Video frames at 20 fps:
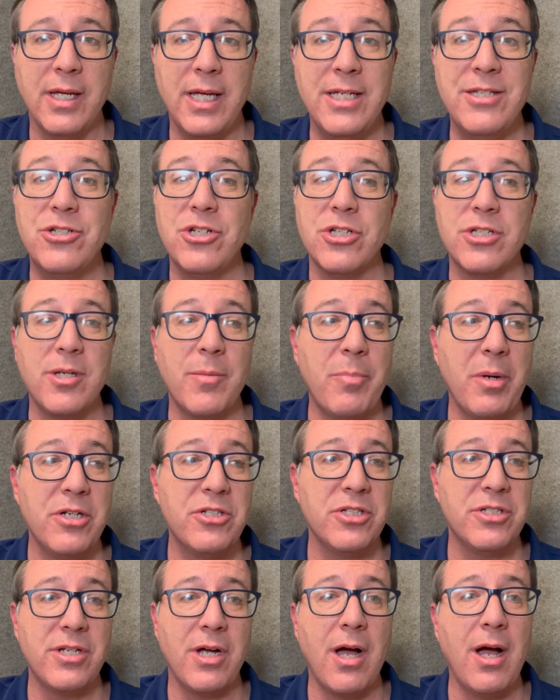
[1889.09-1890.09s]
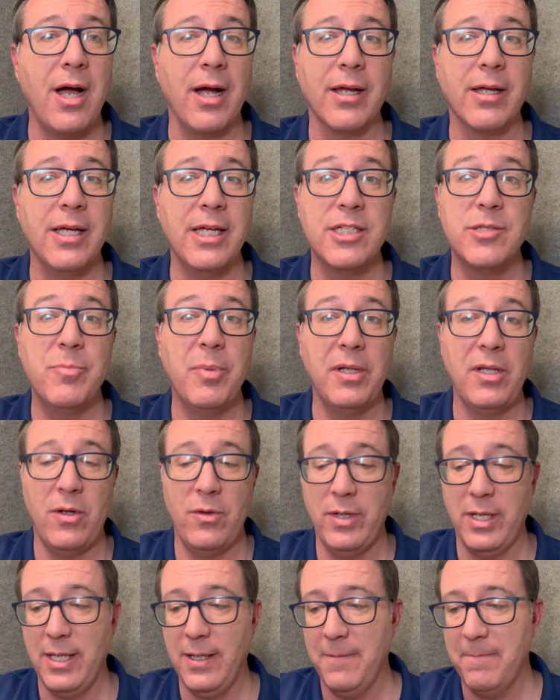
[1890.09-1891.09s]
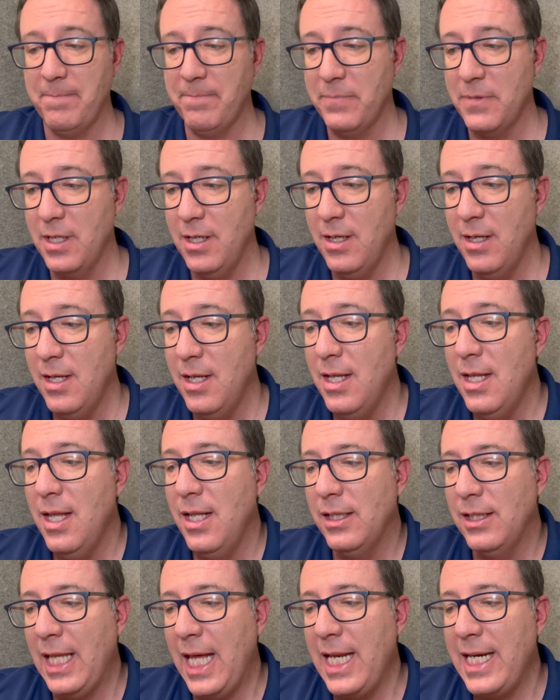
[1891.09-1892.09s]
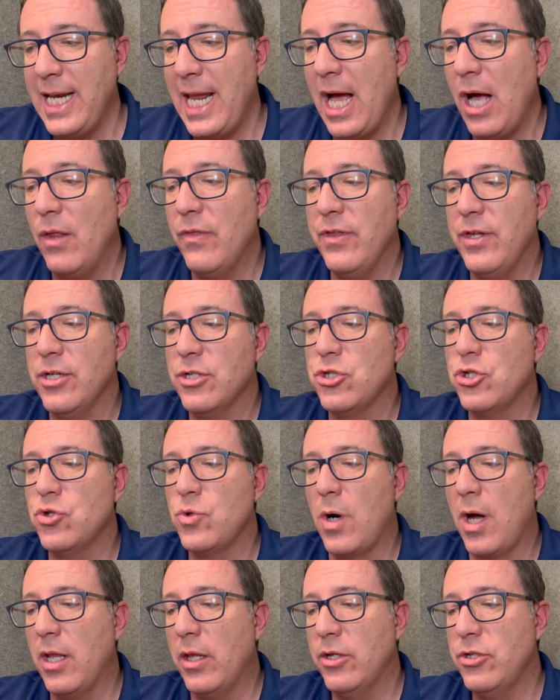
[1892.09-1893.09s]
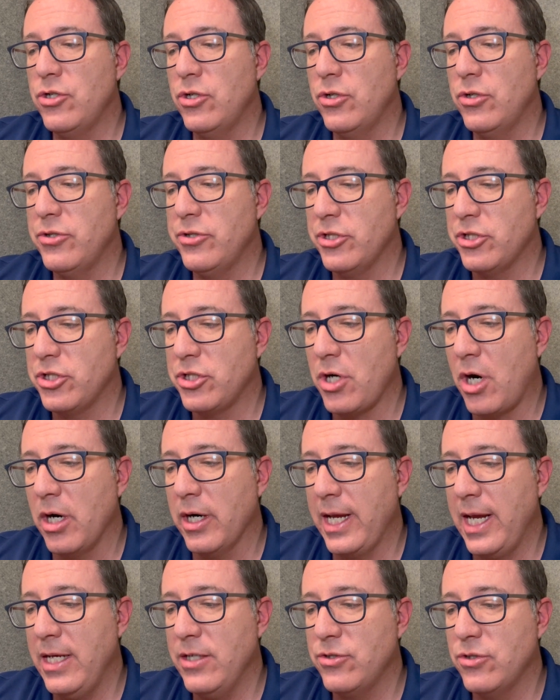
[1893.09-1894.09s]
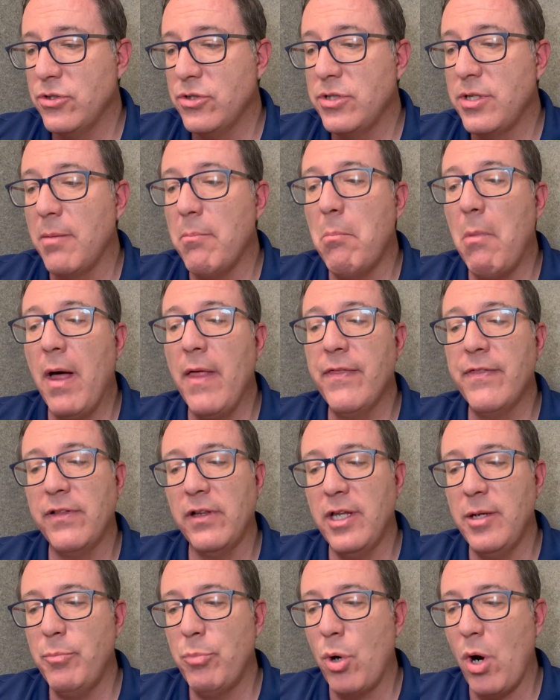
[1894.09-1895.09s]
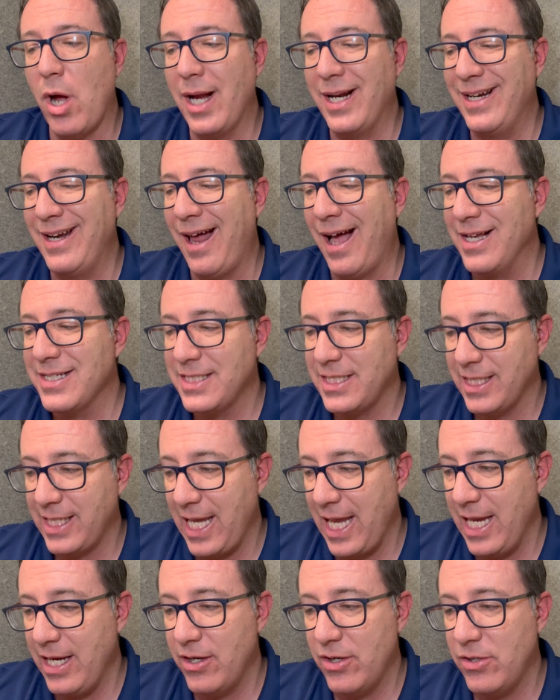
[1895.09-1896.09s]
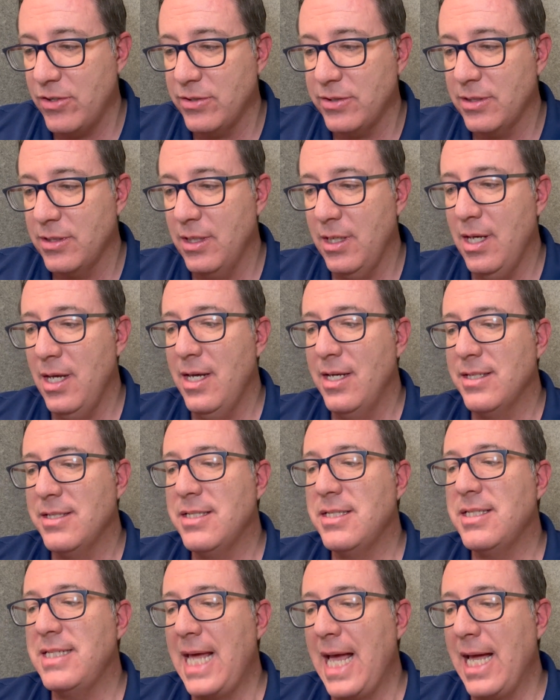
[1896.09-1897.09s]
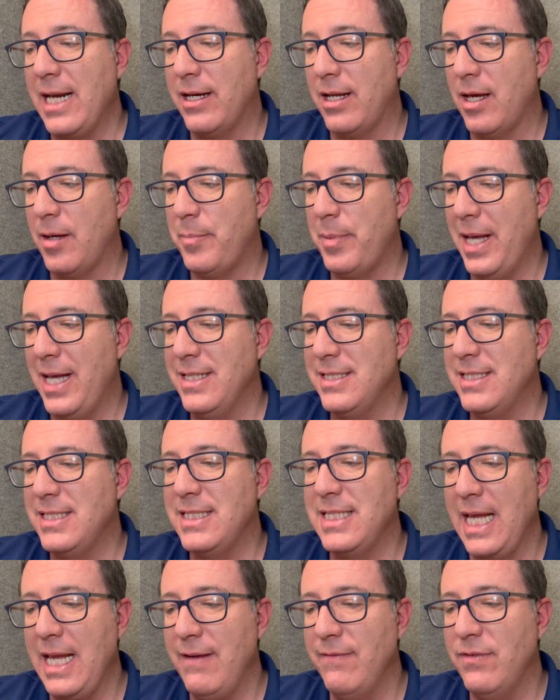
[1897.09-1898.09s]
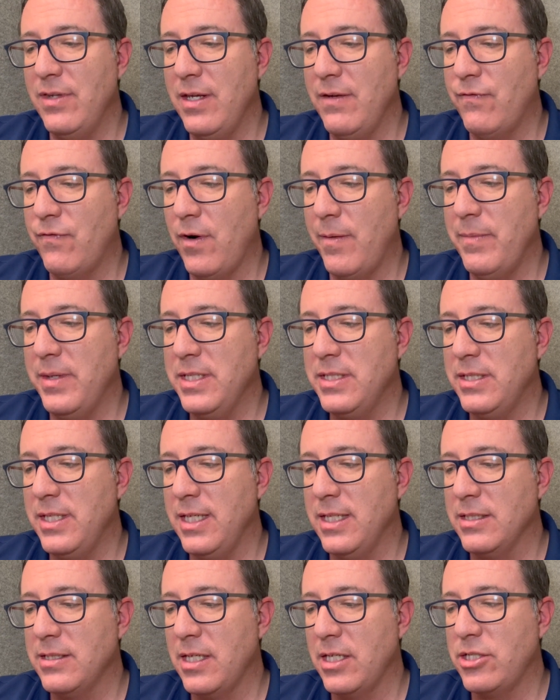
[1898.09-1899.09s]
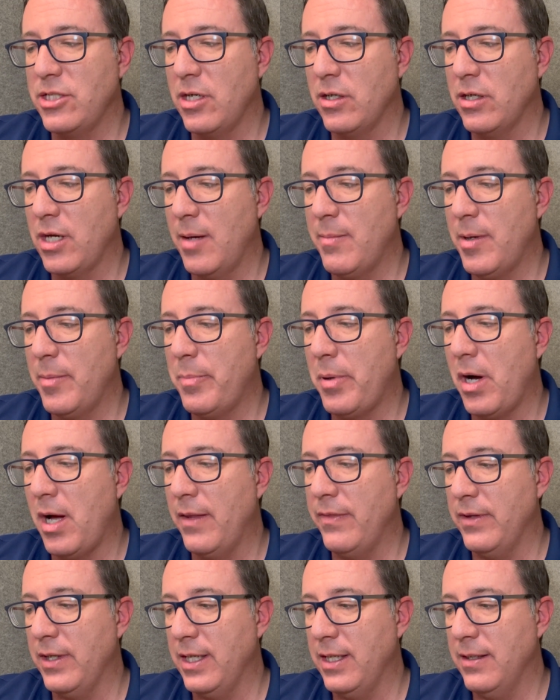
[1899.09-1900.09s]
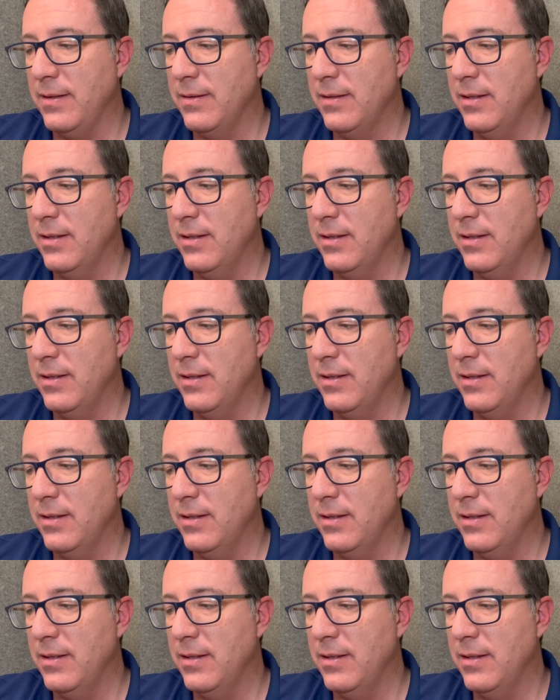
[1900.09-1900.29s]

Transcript: It's just a bunch of talk. It's baloney. Let now the astrologers, the stargazers, the monthly prognosticators stand up and save thee from these things that shall come upon thee.